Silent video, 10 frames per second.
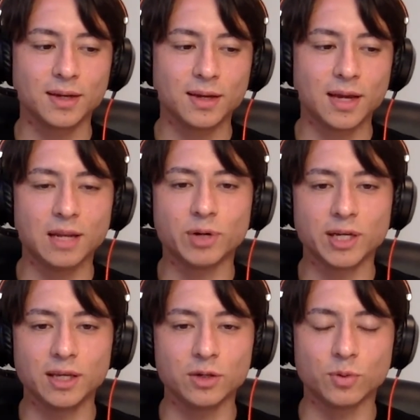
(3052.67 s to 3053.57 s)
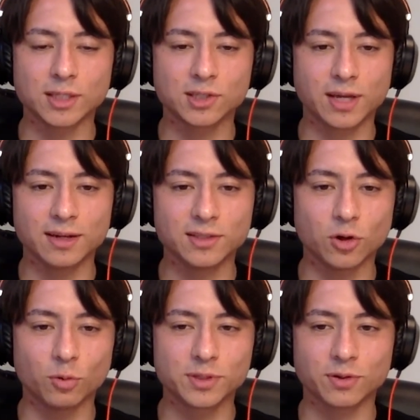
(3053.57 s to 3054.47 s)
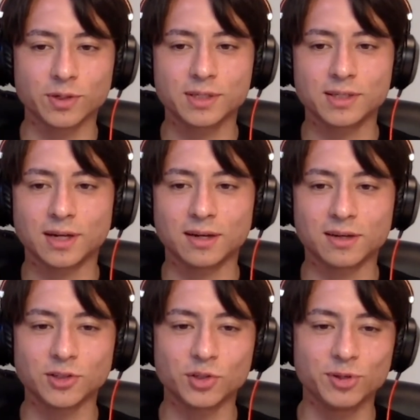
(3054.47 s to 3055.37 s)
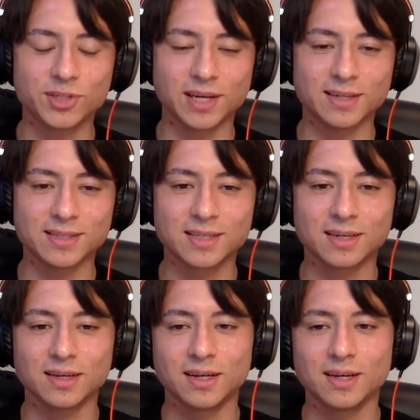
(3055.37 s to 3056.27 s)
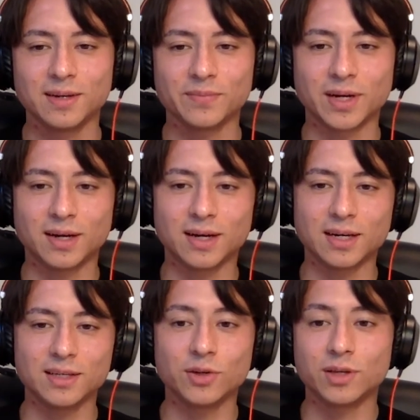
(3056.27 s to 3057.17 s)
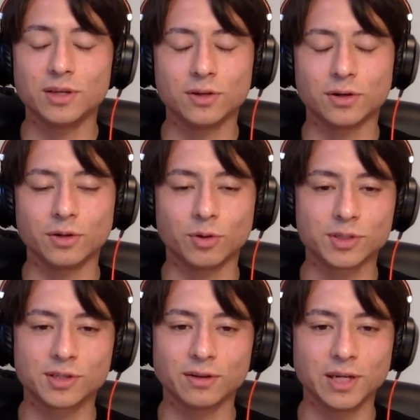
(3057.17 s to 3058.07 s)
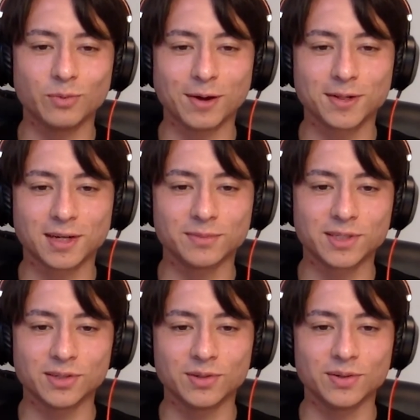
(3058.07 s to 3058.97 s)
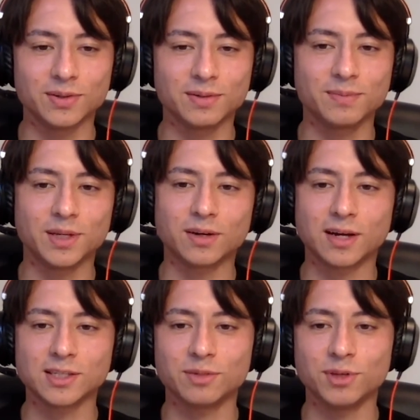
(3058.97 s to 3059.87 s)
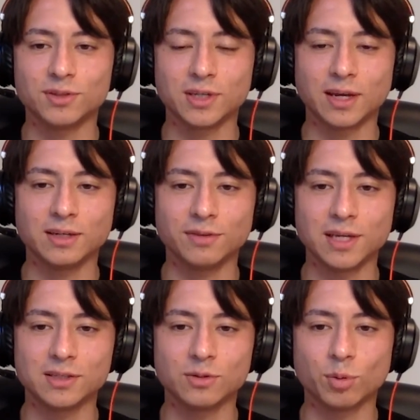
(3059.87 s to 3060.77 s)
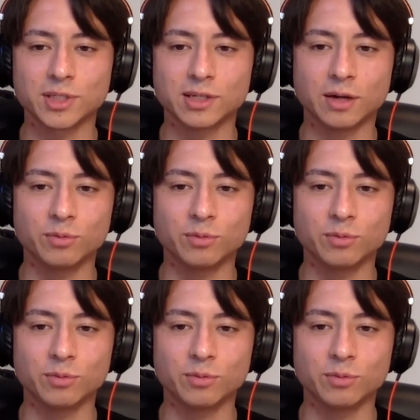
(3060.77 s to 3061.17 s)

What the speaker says: anybody who wants to get into open source contributions, you're certainly welcome to contribute to any of these Supabase library